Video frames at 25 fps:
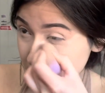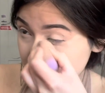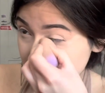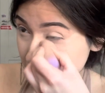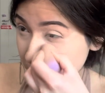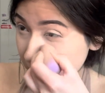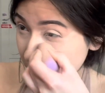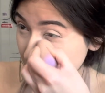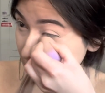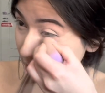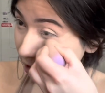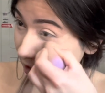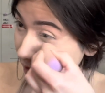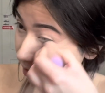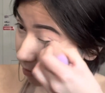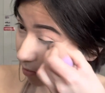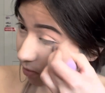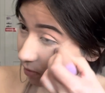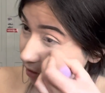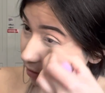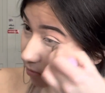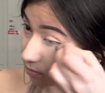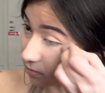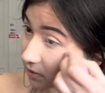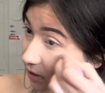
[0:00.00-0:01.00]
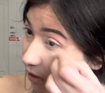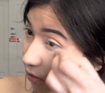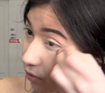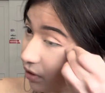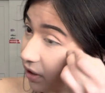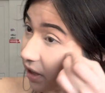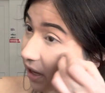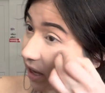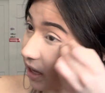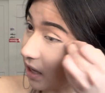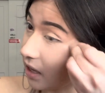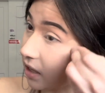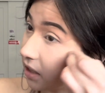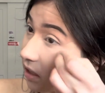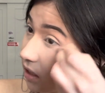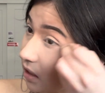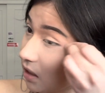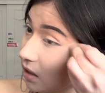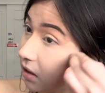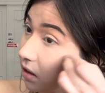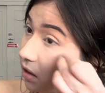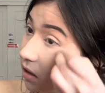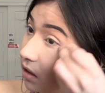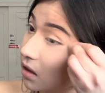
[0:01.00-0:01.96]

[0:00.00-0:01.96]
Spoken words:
my makeup comes out cakey